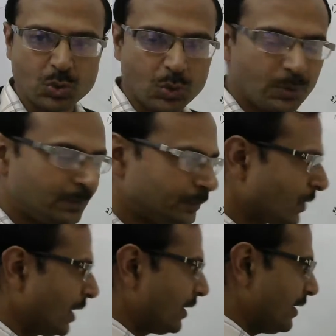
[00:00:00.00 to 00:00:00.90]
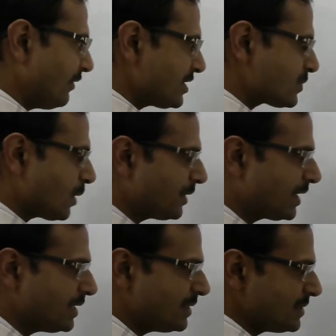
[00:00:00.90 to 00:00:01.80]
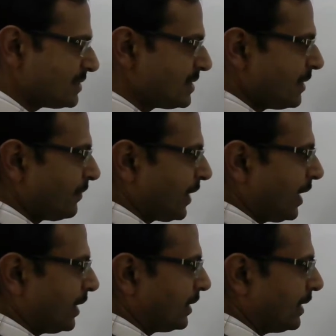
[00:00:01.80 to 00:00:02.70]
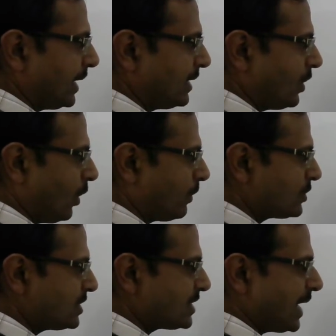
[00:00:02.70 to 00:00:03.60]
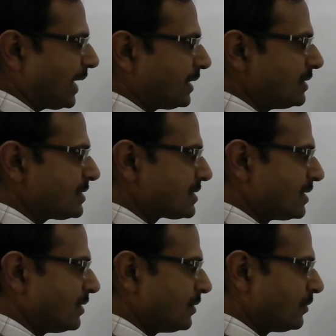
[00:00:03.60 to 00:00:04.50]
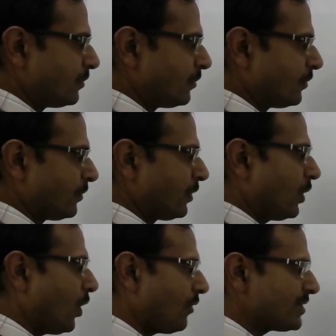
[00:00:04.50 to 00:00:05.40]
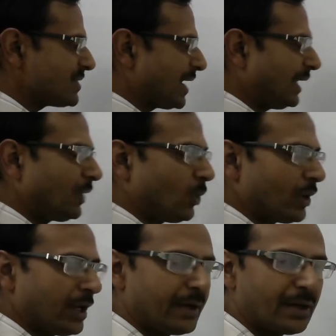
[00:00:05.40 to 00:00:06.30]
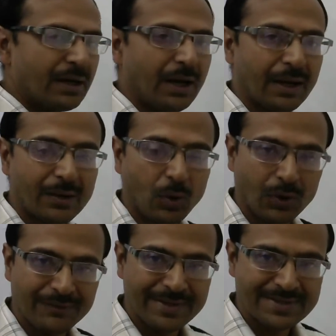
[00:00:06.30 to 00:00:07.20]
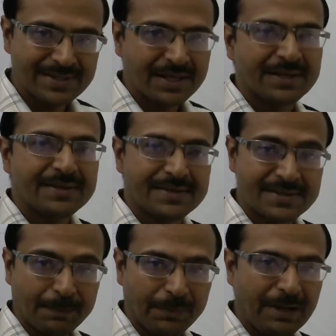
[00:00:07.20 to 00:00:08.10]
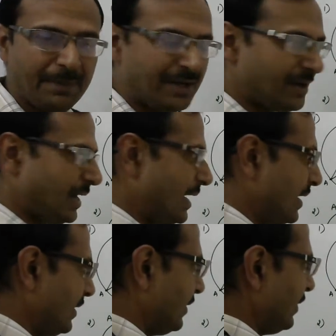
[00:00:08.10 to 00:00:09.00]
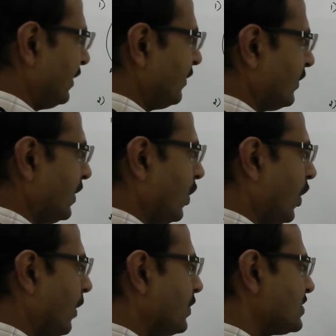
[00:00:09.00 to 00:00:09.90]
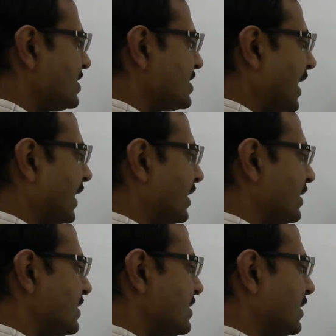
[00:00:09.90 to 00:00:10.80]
know. The first property is that the opposite angles of a cyclic quadrilateral are always supplementary. Opposite angles